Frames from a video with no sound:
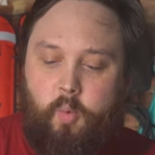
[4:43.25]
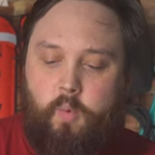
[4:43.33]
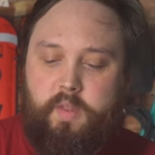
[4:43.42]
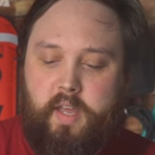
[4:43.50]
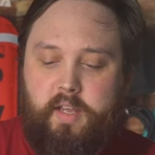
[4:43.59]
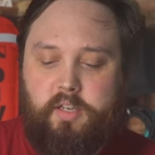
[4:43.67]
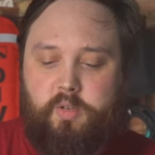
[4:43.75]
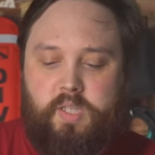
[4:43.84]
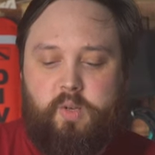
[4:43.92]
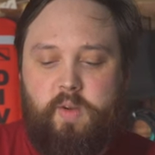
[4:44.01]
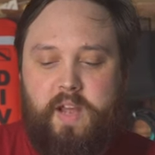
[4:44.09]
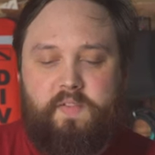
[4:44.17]
Well, then you
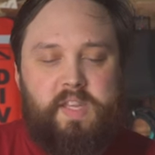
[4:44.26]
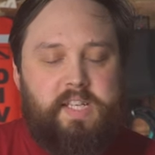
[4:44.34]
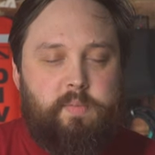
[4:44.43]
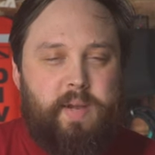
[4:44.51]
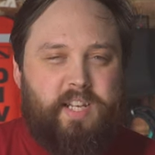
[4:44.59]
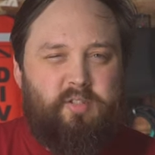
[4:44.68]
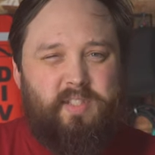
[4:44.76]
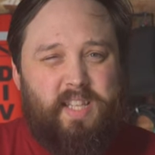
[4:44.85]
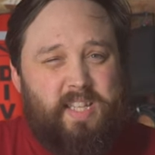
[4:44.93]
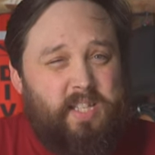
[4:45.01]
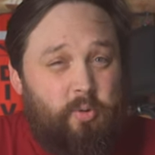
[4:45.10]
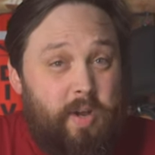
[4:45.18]
still have these batteries
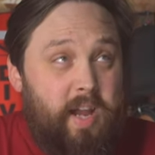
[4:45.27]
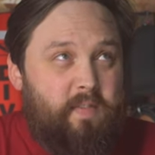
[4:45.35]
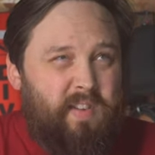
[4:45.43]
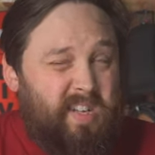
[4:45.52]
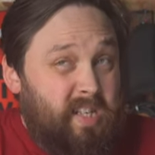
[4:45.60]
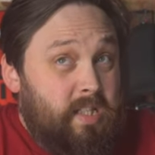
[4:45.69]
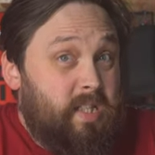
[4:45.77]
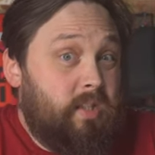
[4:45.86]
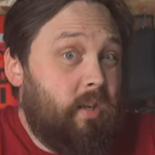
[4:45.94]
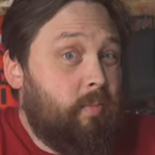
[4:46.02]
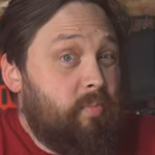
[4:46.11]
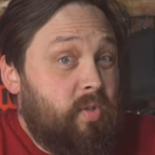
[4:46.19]
that still have
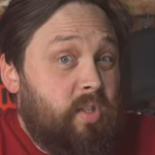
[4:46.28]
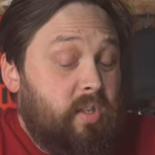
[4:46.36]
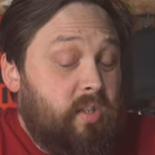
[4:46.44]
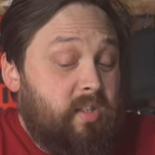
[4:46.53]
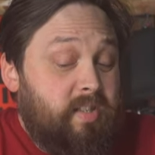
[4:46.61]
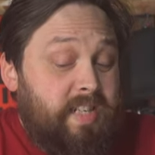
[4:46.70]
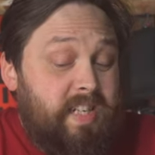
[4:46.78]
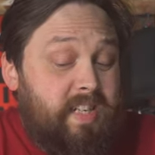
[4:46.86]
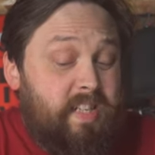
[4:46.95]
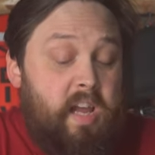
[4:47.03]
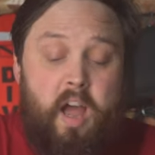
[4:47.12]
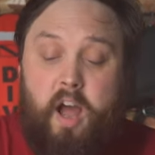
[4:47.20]
some charge in
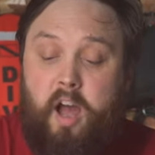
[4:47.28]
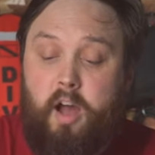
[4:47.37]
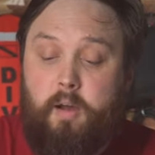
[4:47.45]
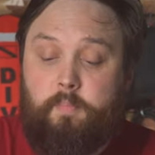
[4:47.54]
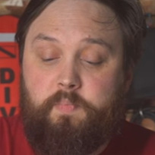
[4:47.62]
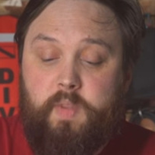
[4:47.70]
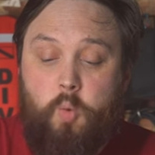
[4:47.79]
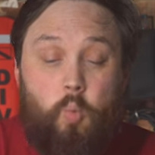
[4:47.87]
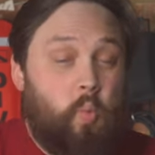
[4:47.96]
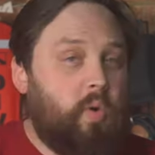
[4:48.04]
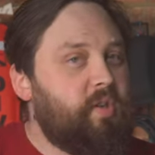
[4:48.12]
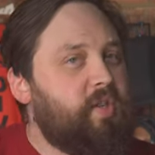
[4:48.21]
it. Um,
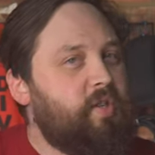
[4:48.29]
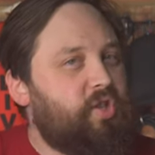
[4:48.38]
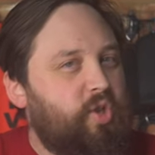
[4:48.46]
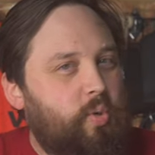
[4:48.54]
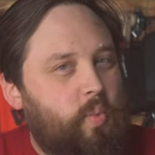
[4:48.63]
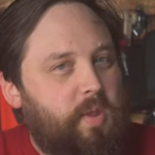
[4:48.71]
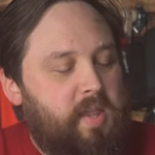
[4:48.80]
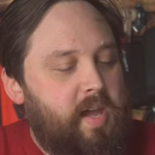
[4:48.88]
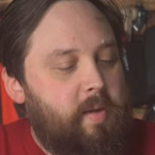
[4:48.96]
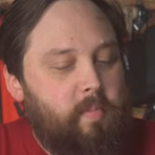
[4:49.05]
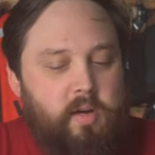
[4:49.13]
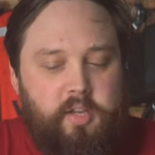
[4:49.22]
what do you do with
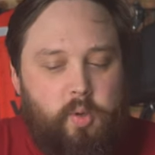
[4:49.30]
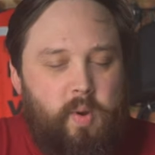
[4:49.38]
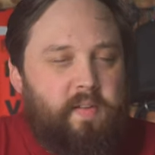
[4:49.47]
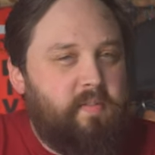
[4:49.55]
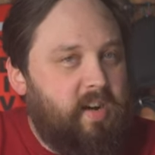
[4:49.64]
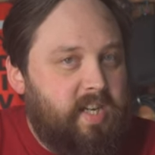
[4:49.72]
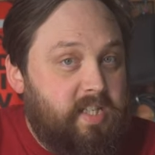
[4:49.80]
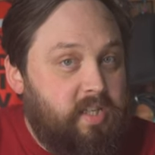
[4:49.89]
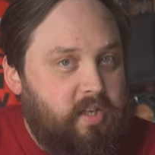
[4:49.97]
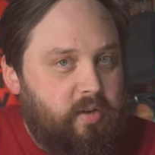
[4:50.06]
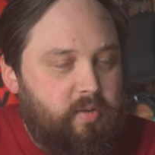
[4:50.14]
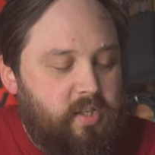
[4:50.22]
them? Are you ever
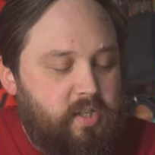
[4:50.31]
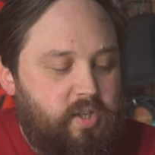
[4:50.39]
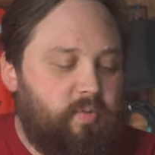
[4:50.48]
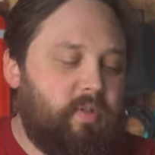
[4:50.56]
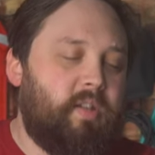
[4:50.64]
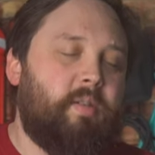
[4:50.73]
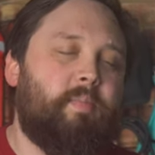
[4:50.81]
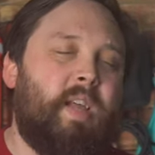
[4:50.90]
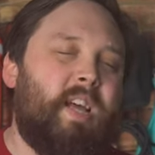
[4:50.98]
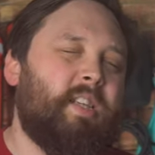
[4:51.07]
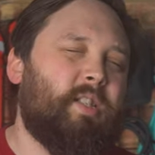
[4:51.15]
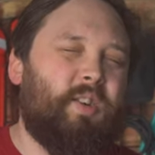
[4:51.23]
actually going to use them?
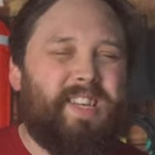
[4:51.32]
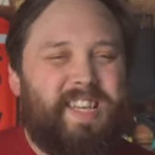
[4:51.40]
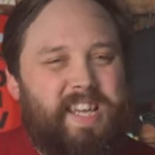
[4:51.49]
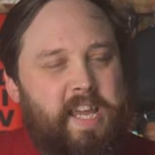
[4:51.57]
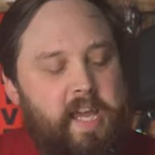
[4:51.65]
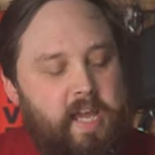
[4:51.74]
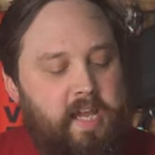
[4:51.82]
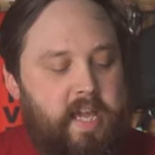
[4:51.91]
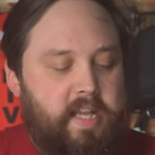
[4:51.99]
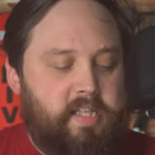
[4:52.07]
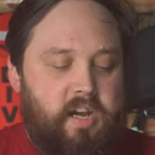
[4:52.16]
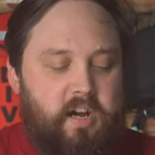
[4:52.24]
So it, it
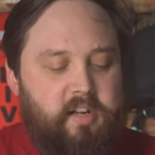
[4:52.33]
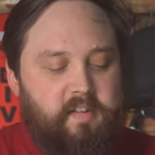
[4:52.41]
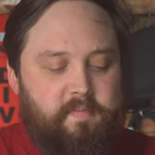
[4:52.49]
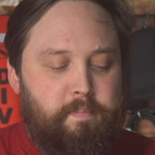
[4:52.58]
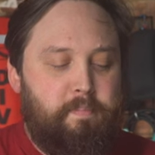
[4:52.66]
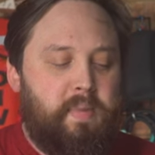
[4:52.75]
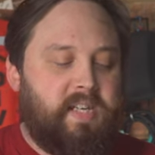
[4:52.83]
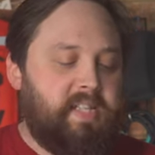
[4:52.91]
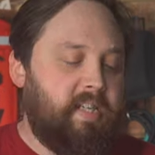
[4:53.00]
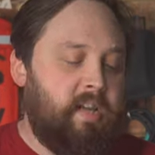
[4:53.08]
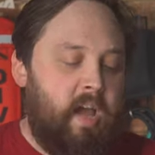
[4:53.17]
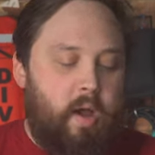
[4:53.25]
gets kind of
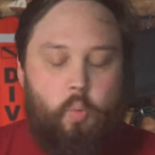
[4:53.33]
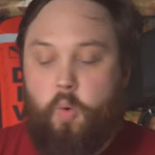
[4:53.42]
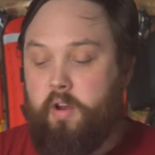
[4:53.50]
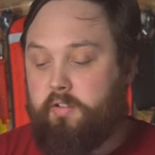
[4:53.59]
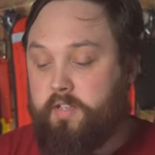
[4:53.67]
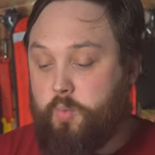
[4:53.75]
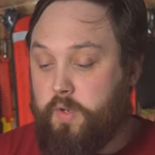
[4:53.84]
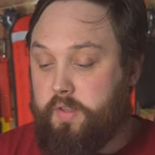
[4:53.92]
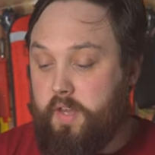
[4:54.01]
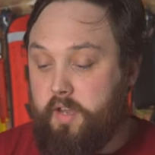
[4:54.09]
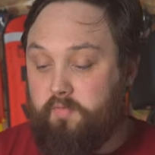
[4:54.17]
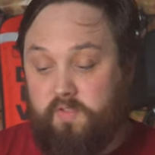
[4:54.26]
muddy, whereas
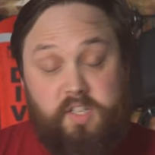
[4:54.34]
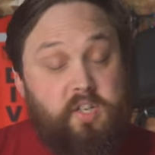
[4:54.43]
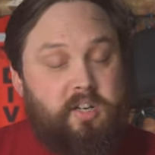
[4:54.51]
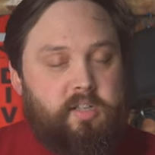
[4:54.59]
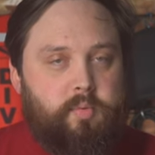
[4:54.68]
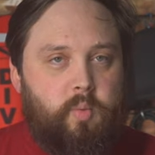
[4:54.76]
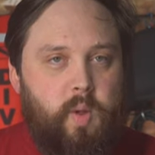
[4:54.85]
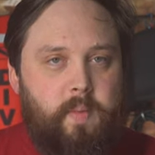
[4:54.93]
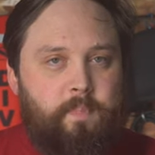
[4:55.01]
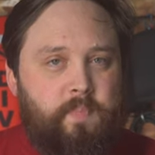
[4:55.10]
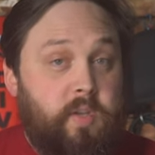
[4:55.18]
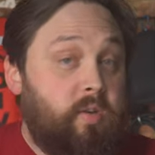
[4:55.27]
with a rechargeable
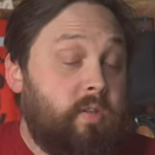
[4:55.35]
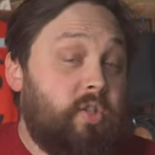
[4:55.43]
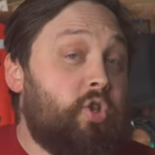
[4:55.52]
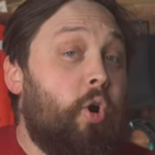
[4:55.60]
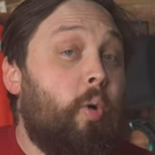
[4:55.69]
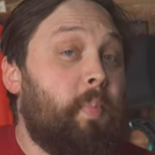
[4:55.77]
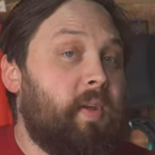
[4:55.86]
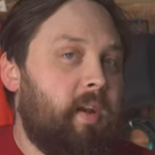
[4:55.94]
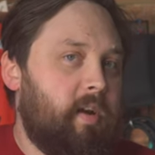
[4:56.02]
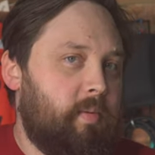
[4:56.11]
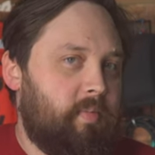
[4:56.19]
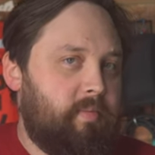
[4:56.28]
one, you can just top it
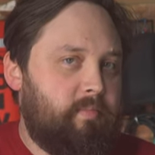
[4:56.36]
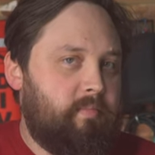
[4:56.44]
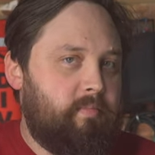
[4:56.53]
up.